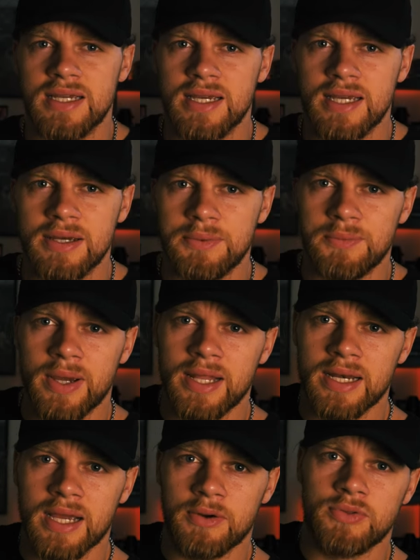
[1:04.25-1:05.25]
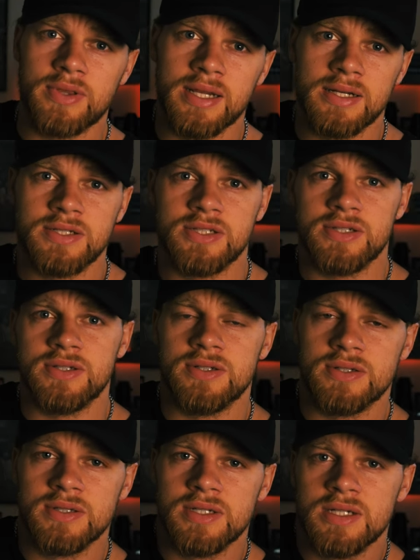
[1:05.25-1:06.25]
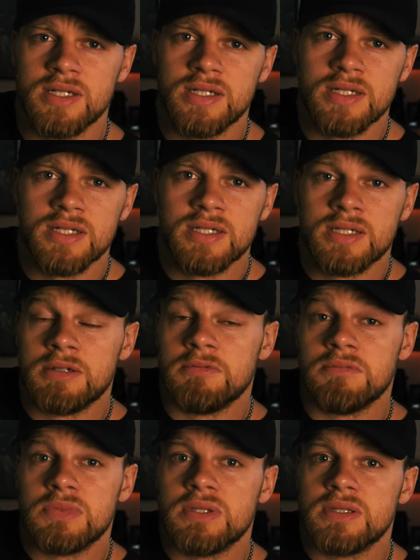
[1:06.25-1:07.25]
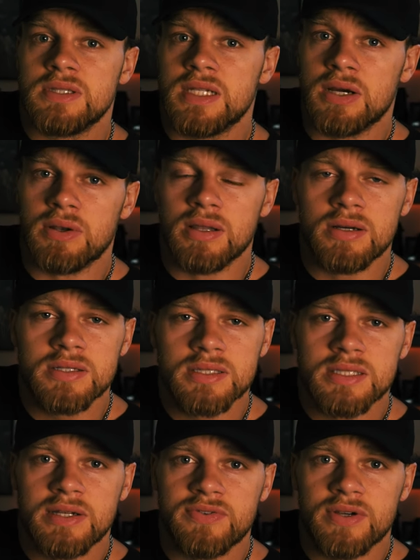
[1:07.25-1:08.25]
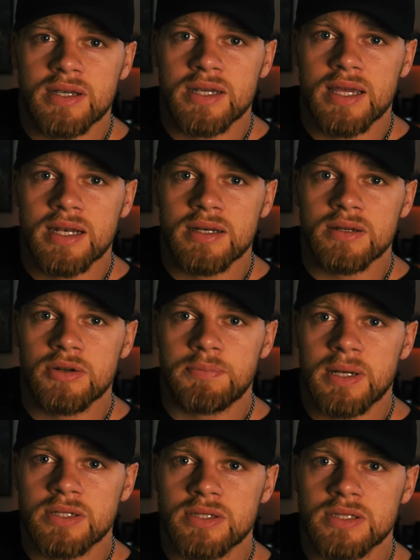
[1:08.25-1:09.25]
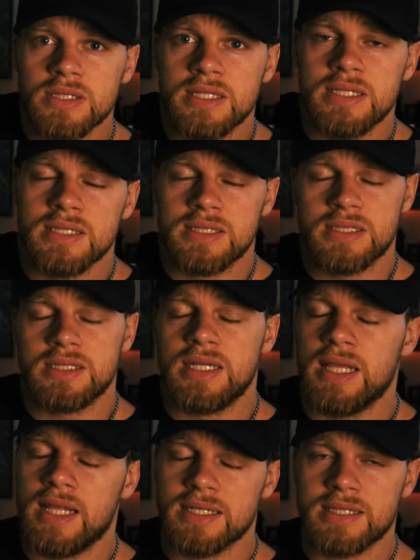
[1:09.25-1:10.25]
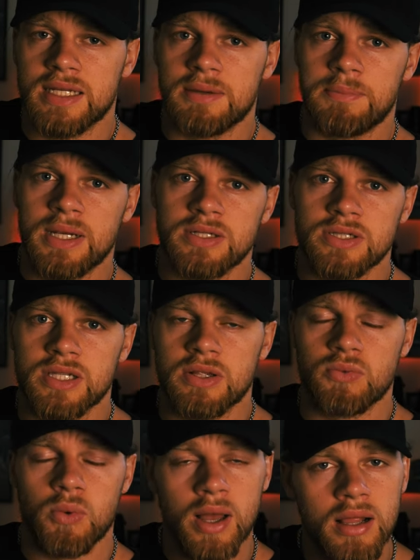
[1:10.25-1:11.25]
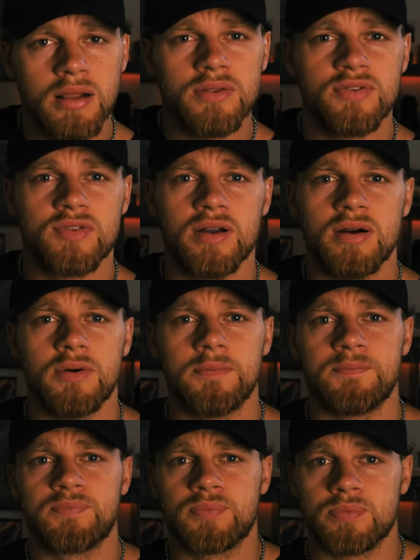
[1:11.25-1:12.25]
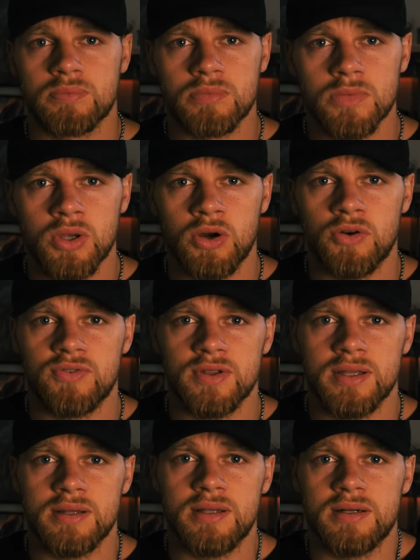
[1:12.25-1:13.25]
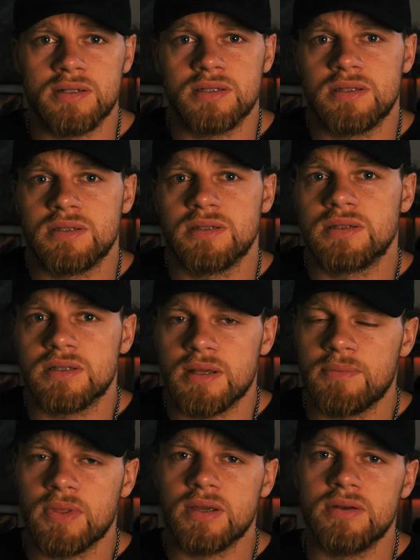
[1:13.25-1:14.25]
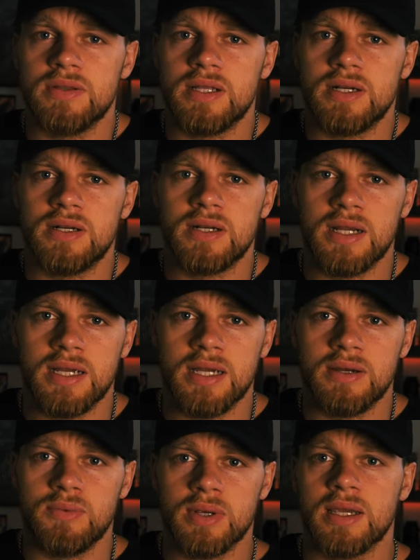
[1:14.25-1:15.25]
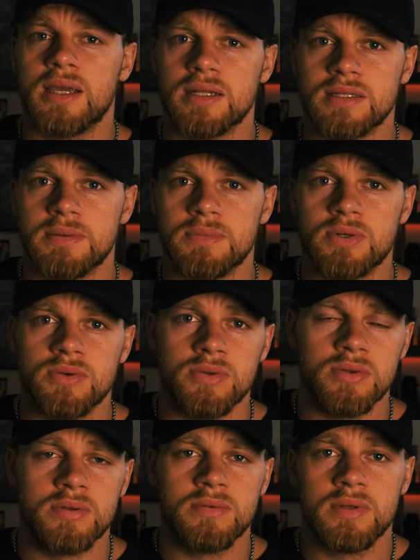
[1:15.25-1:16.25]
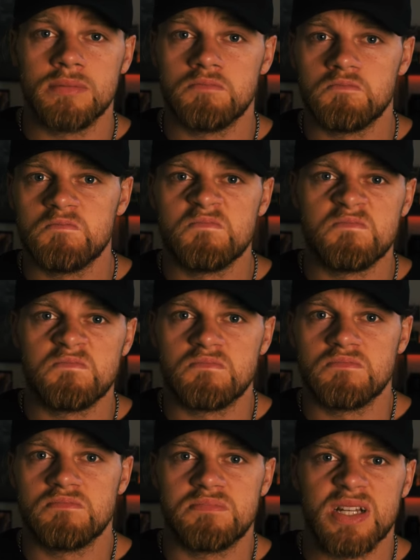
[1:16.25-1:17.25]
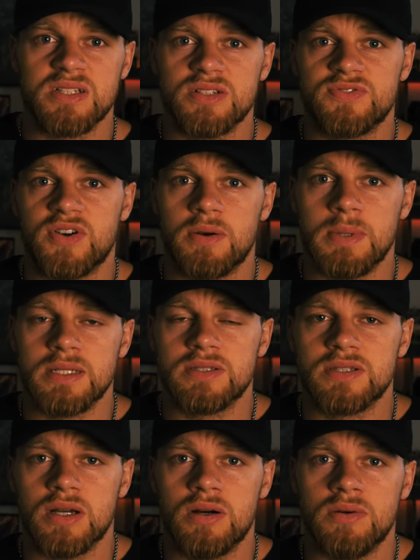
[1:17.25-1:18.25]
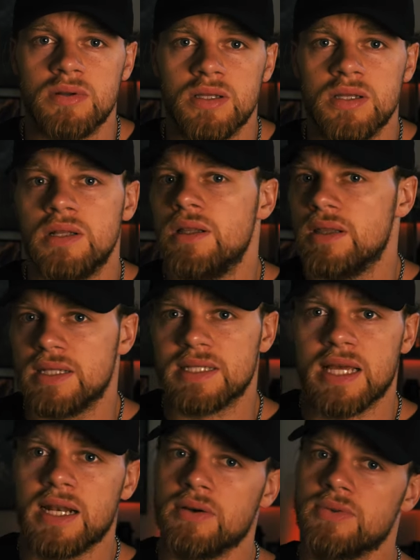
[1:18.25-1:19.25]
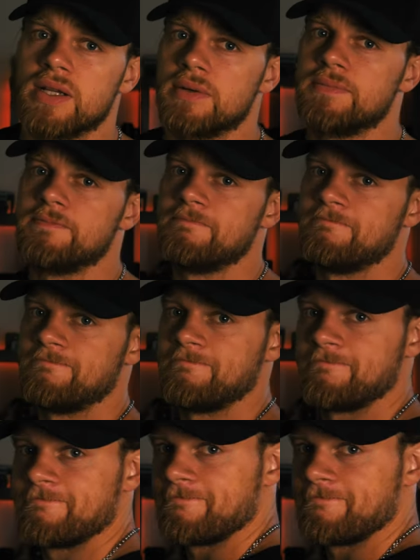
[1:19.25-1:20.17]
and we're heading out there to see how it looks, see if we can get any good pictures. He likes taking pictures as well, so hopefully there's something good there and we can get some cool pictures from it. So let's head out there.